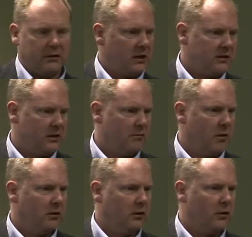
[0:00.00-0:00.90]
testing
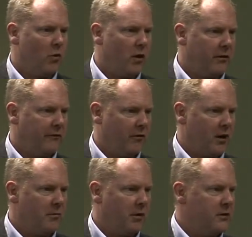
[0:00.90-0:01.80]
model and a
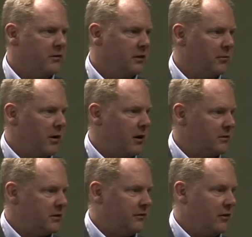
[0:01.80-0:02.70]
wireframe by using the
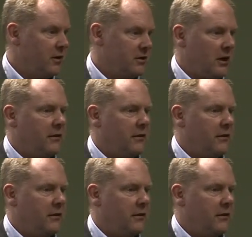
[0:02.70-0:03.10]
browsers first,